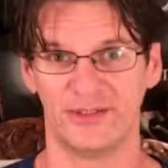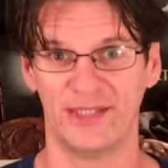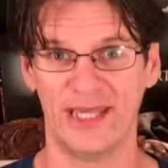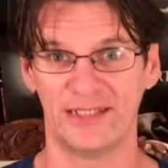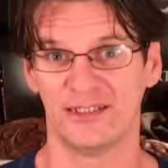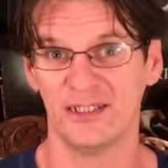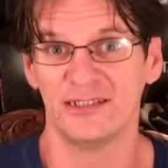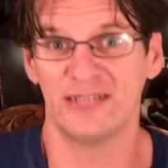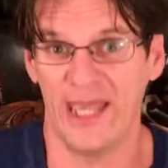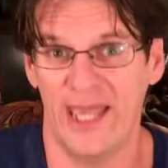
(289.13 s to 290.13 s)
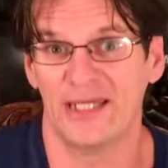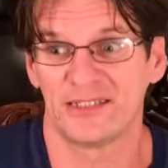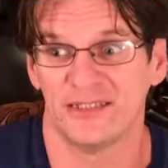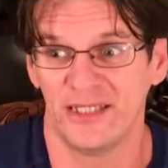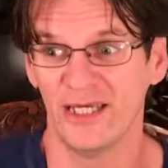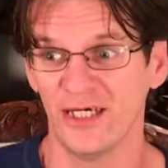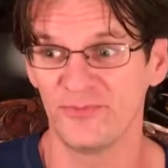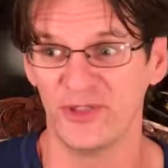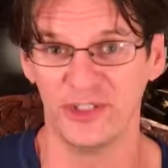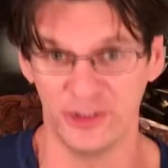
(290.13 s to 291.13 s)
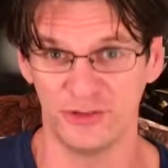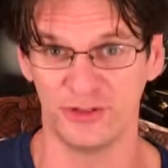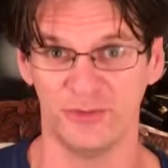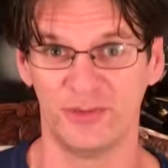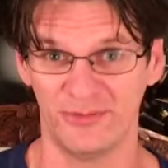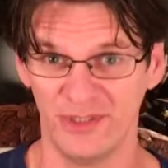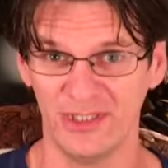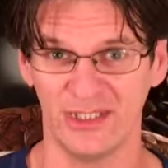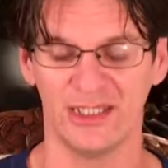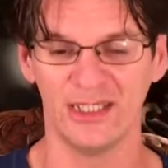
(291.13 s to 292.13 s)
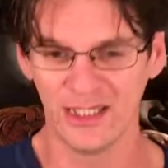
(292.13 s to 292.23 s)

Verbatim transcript: That does actually help the YouTube community.